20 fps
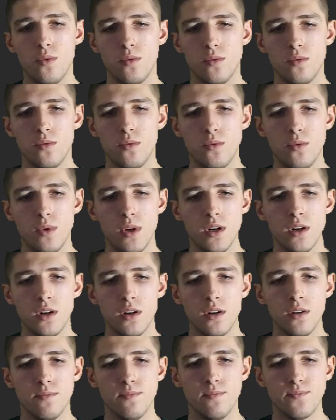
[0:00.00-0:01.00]

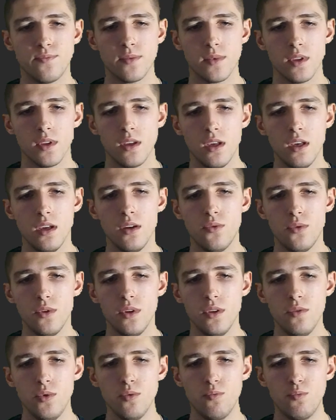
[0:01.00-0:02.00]
where
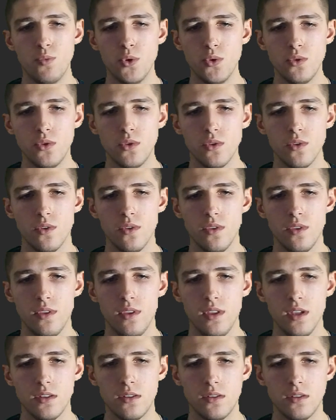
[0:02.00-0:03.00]
if you put
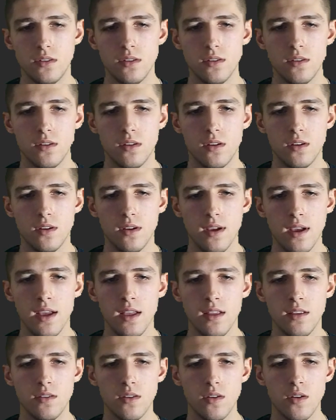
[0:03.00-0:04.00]
this
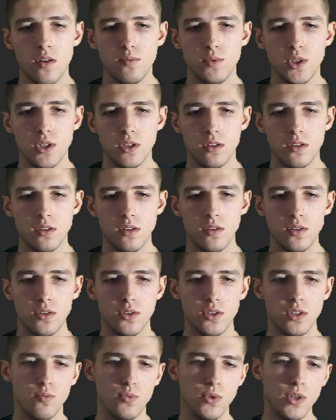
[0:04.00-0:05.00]
end object
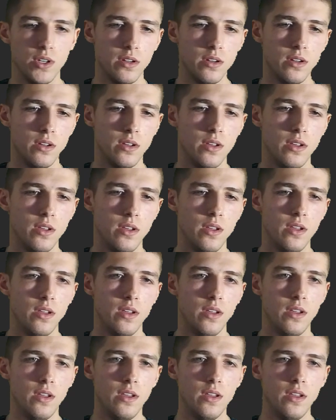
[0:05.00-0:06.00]
logic brick
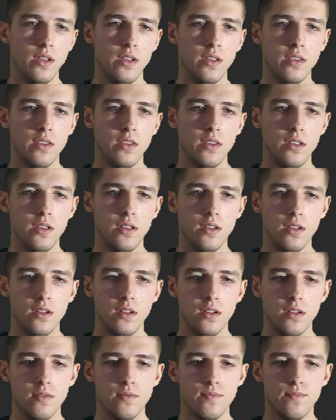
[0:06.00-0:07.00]

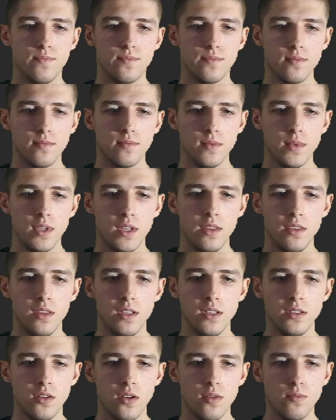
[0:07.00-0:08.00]
in
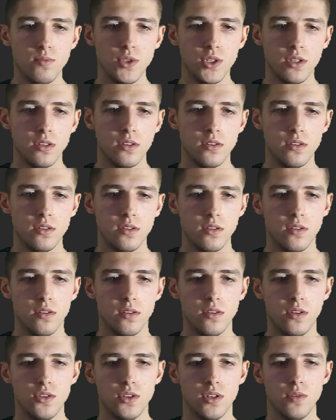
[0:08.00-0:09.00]
this object's
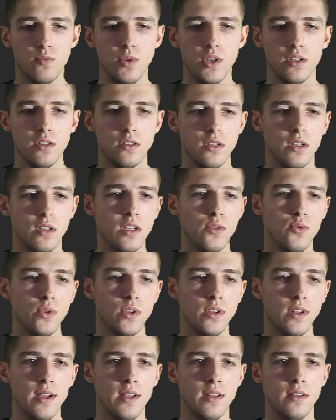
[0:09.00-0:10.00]
logic bricks, it
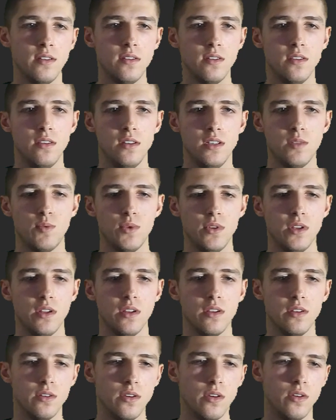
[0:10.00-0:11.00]
will end this
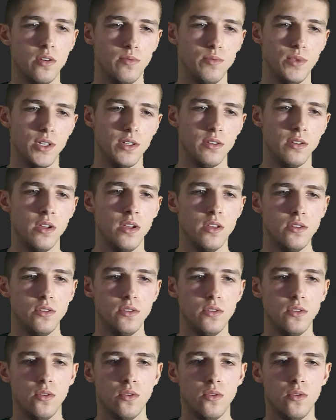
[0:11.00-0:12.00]
particular object.
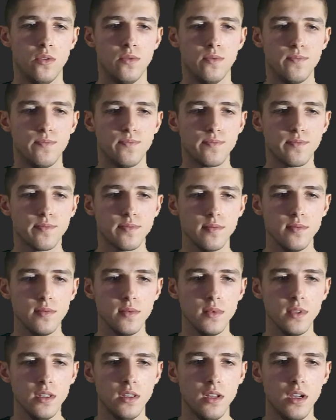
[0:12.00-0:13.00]
So
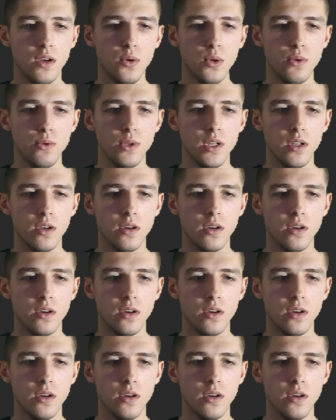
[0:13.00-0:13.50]
now we will